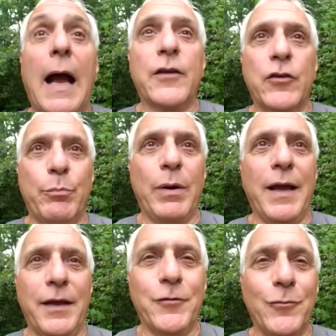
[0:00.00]

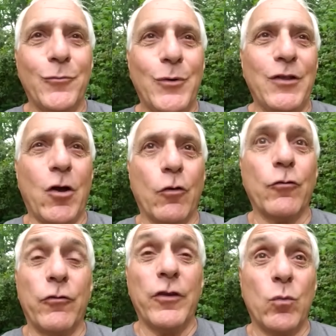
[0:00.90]
occupied with
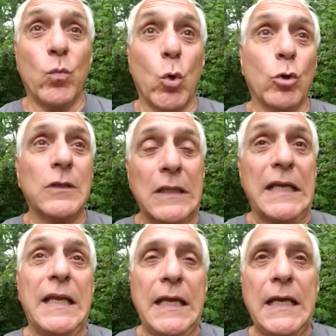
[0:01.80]
other than
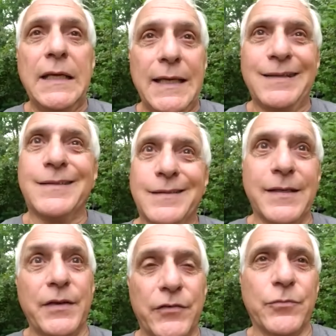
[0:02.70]
worldly
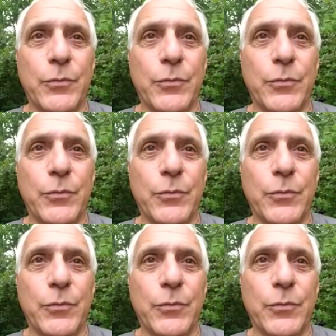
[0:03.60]
entities.